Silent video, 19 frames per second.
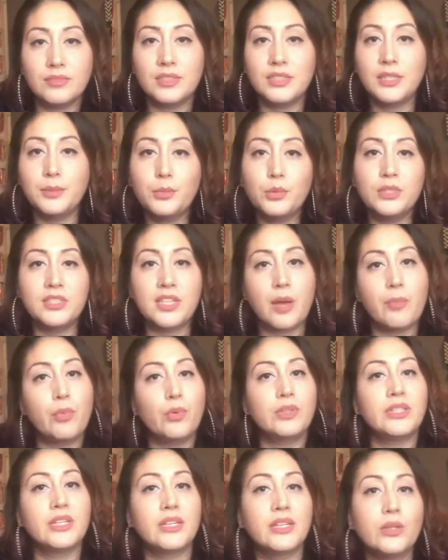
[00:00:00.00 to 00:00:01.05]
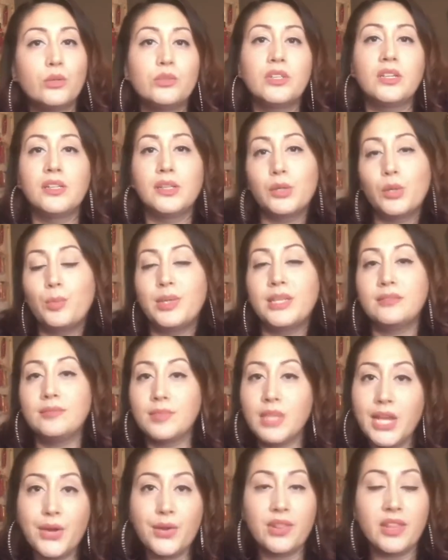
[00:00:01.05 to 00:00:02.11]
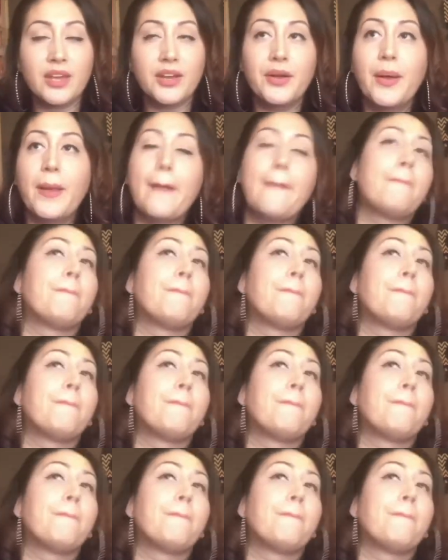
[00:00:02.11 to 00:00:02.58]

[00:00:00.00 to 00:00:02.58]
dibble and dabble in the guilt a little bit here and there,